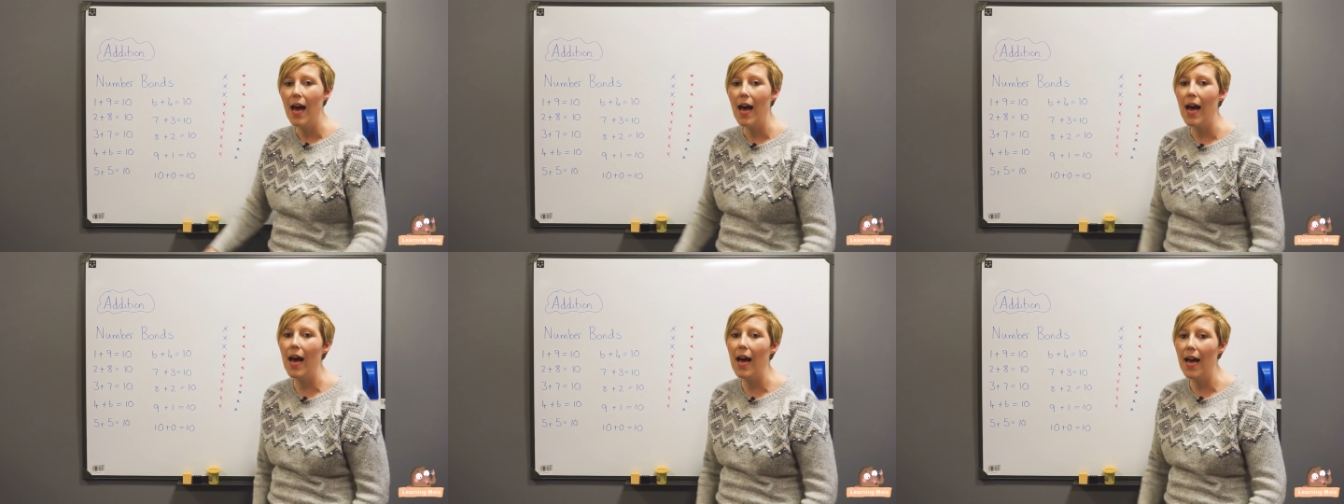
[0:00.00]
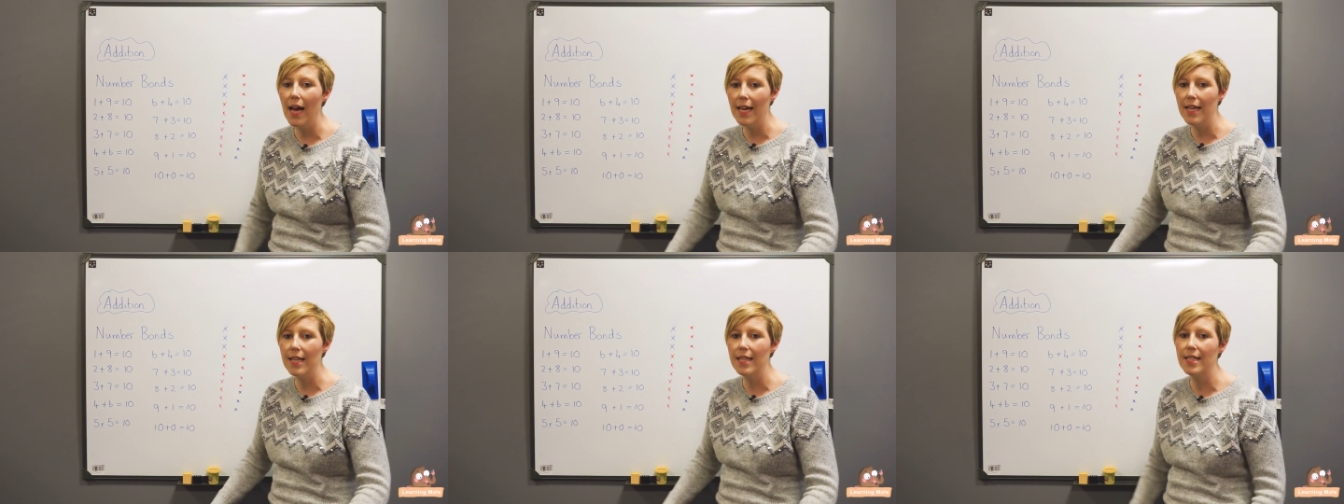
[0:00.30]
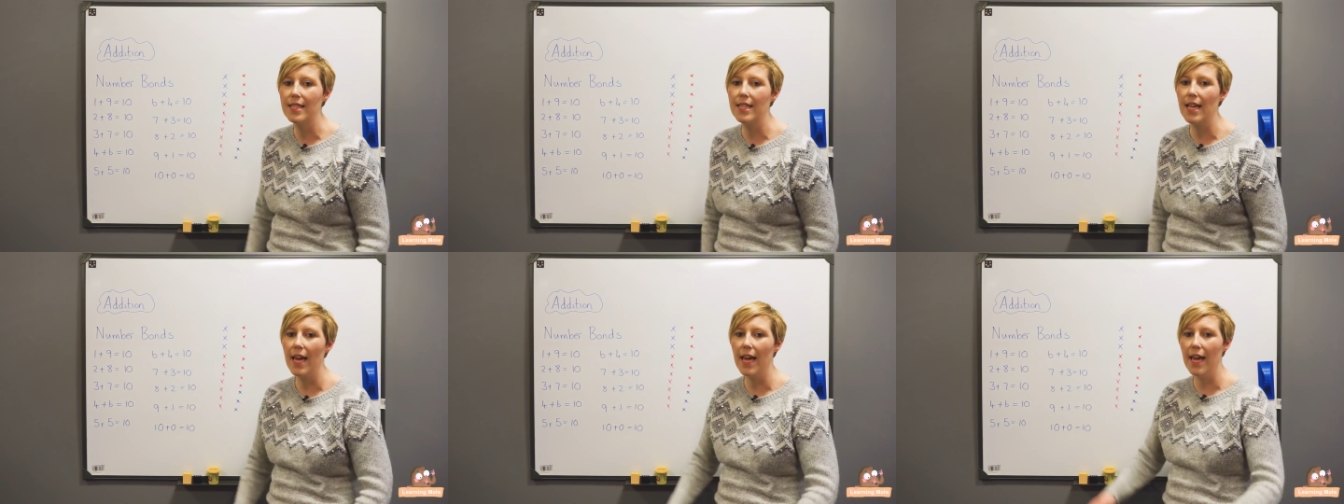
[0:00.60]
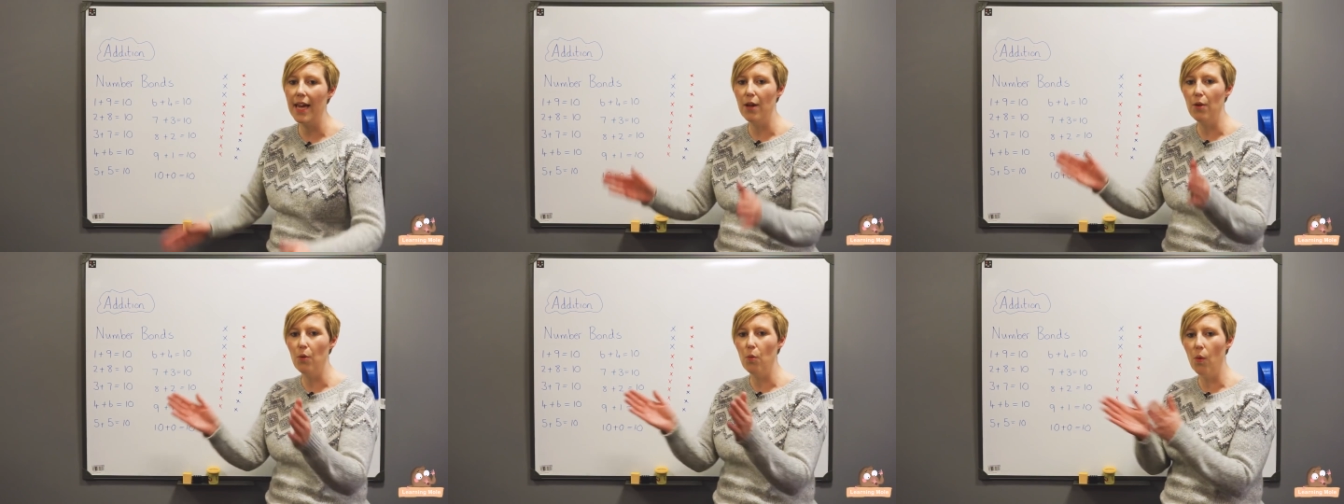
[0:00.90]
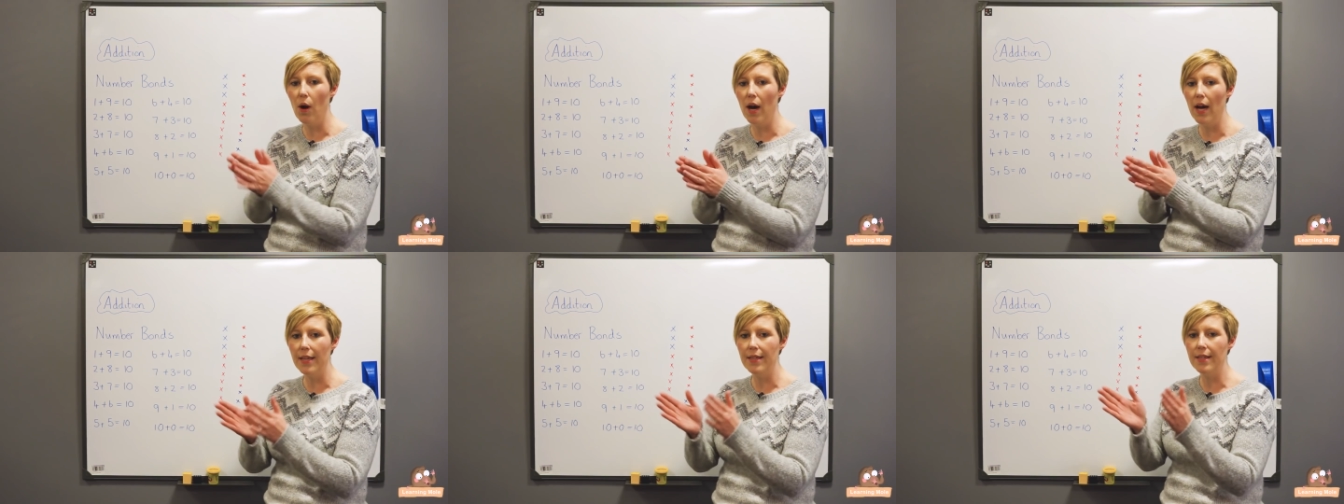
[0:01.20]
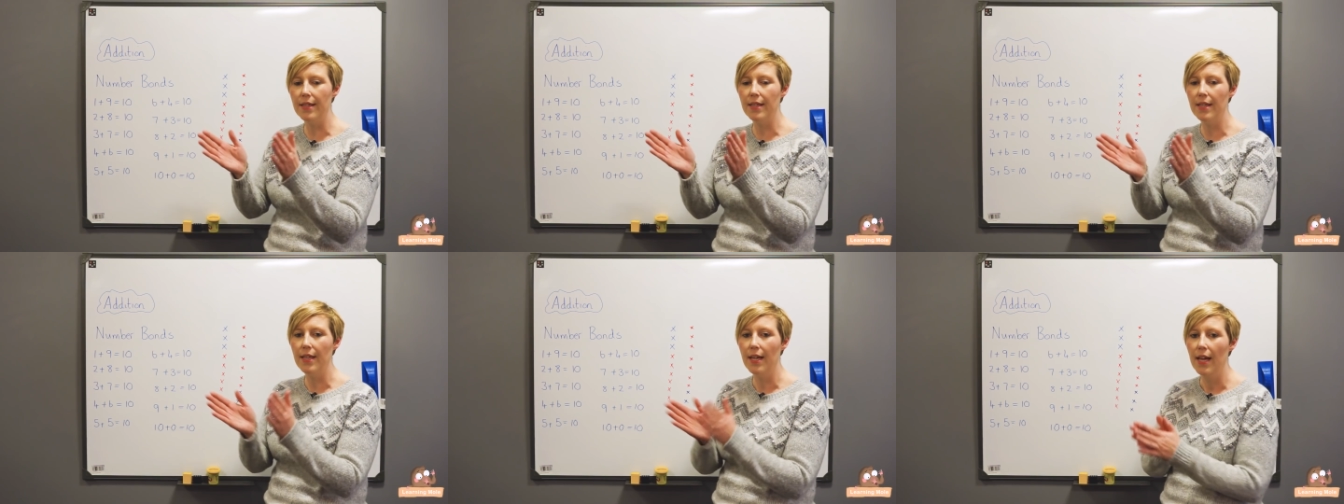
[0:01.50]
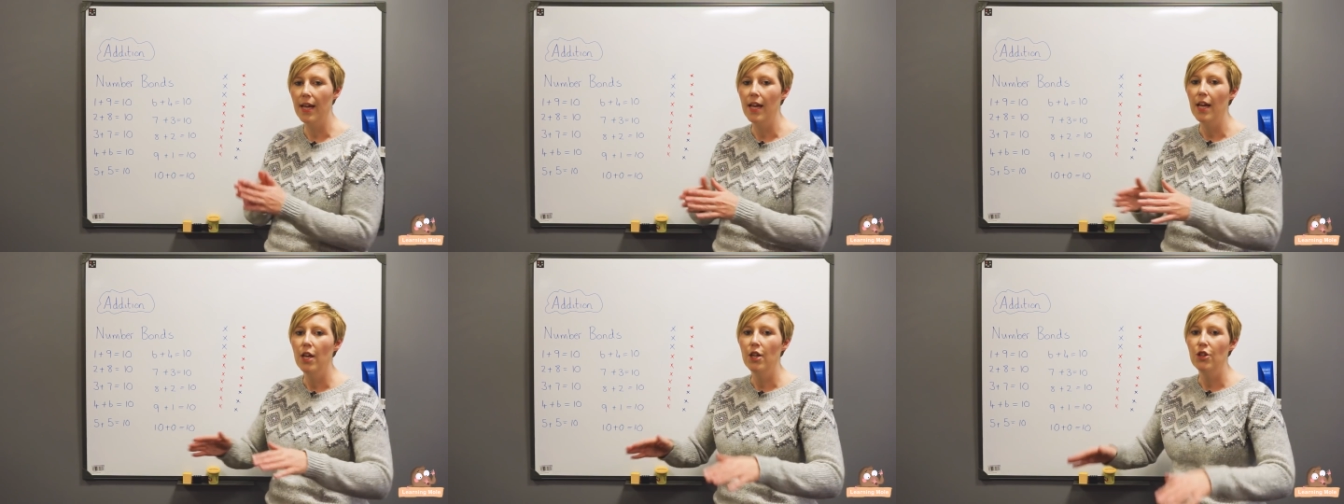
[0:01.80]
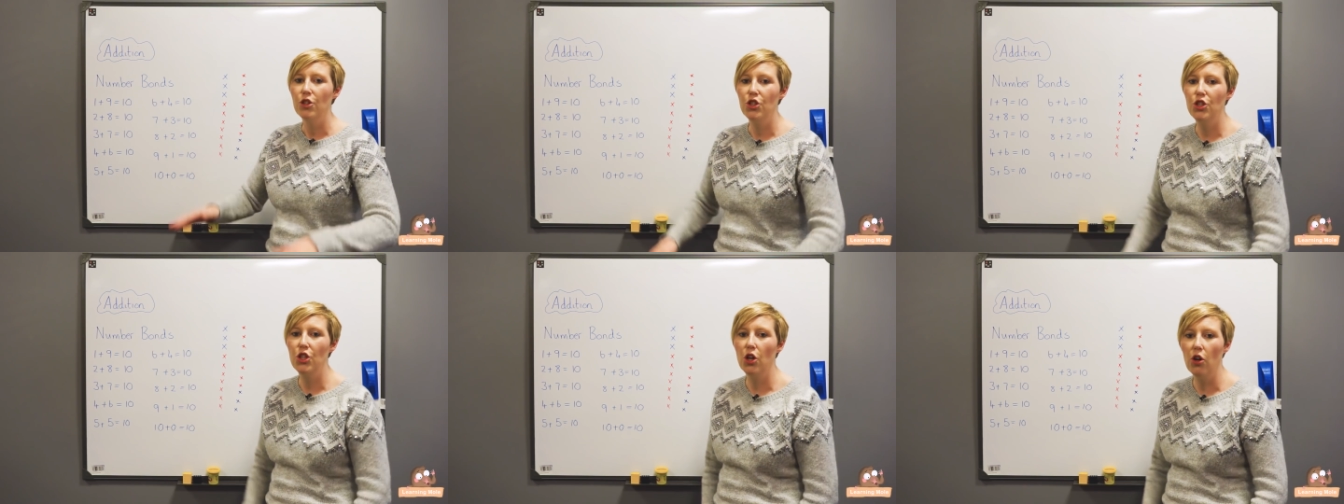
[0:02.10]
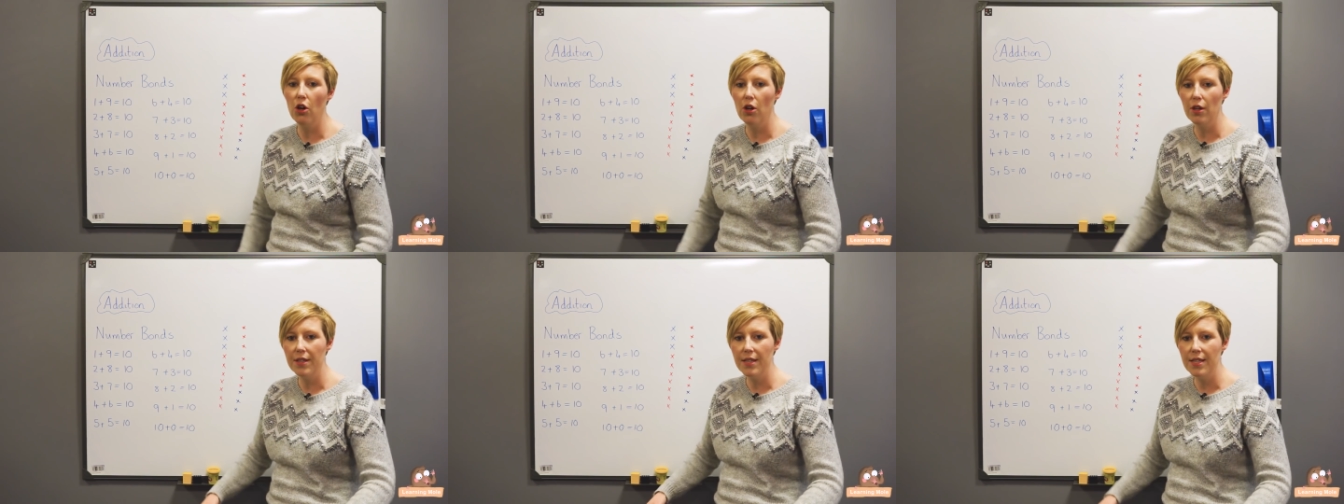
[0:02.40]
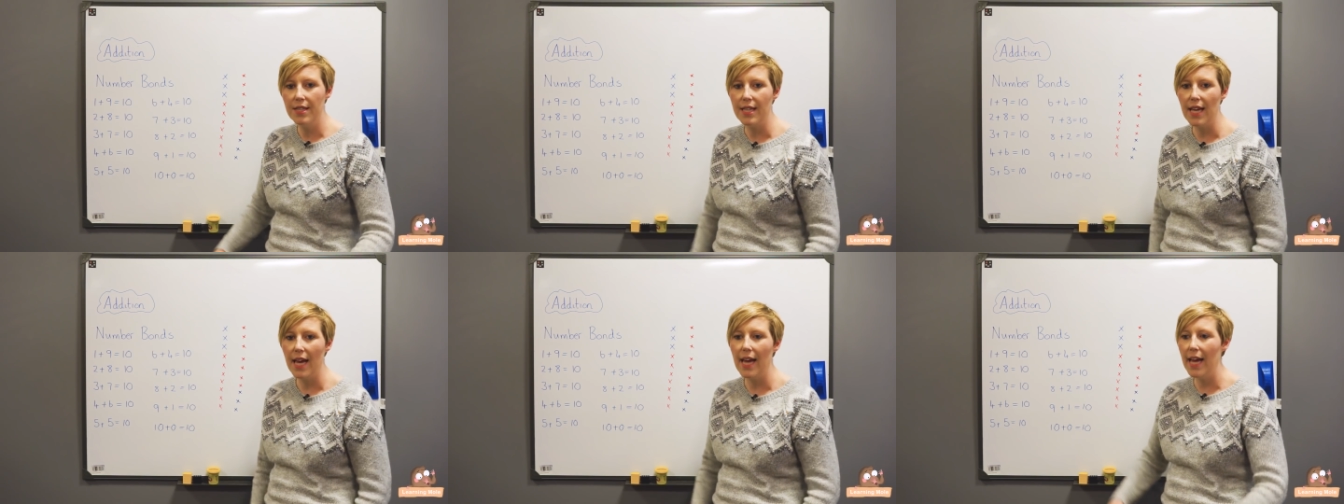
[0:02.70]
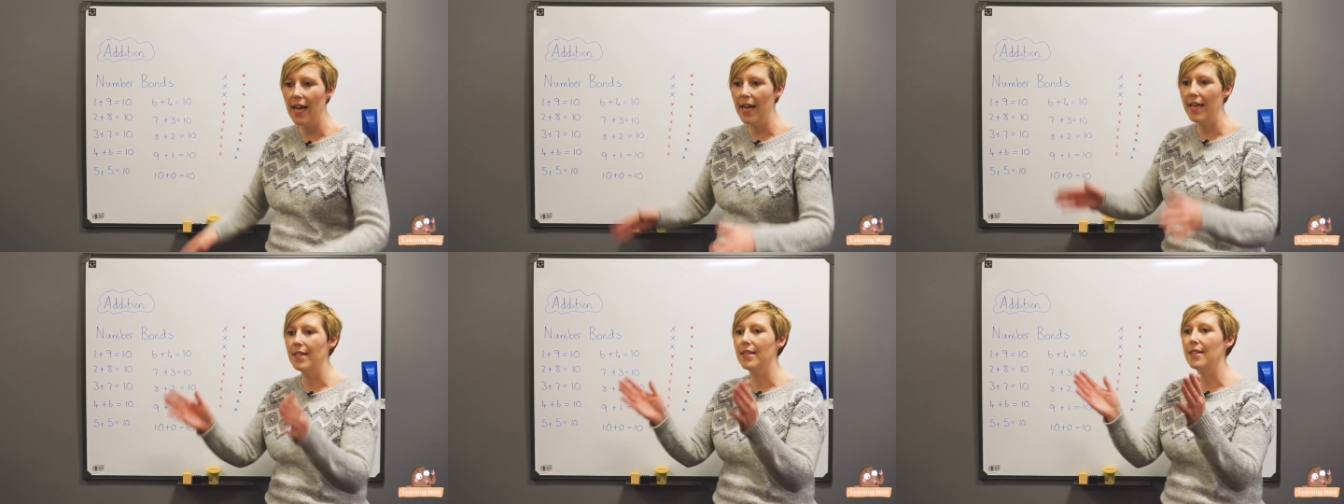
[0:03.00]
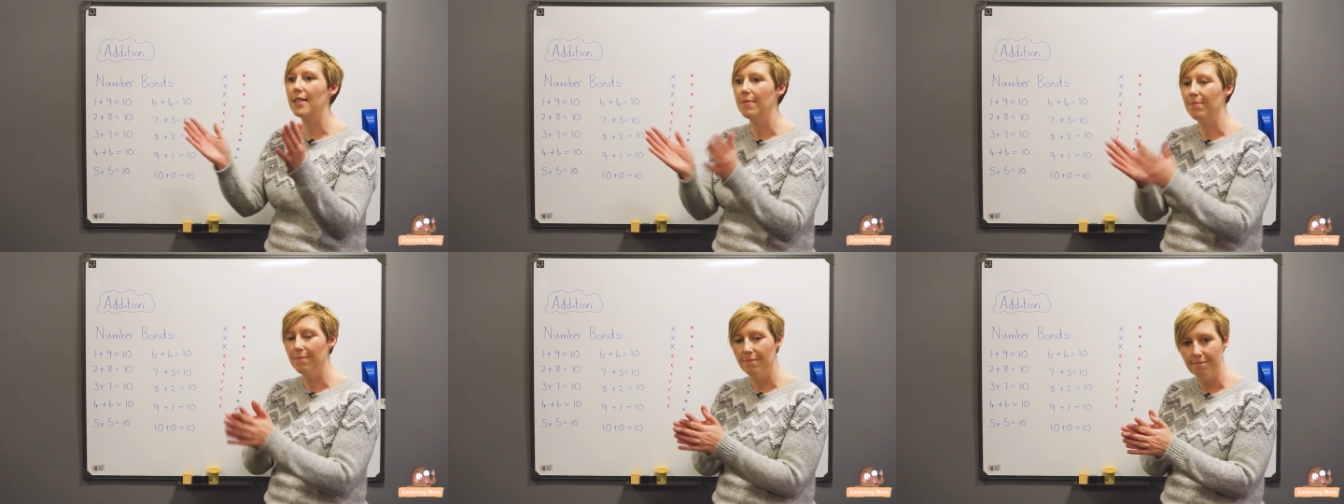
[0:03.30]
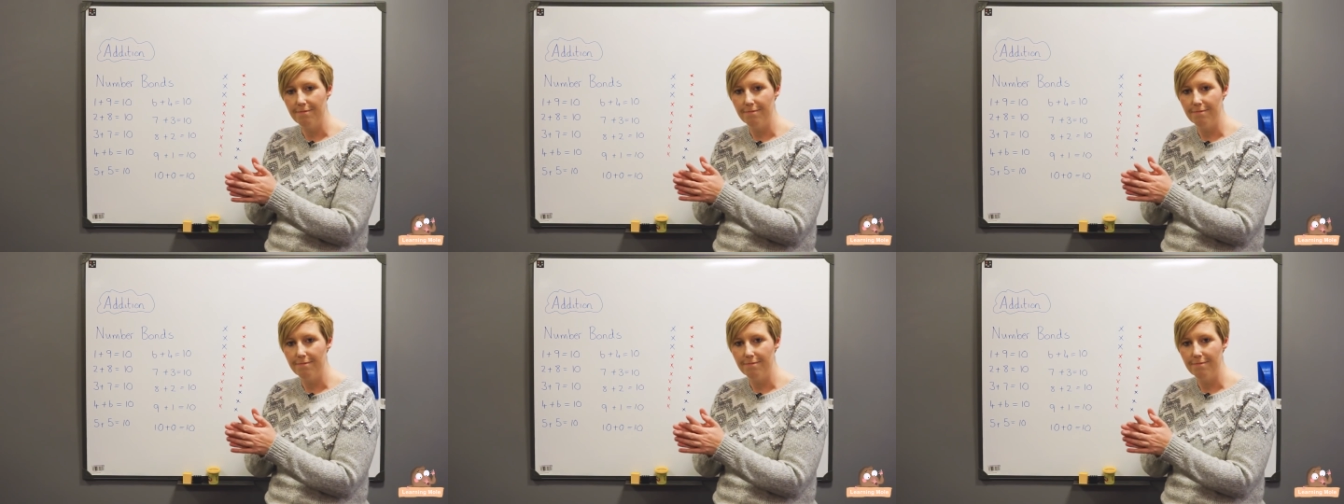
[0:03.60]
I say 1, John says,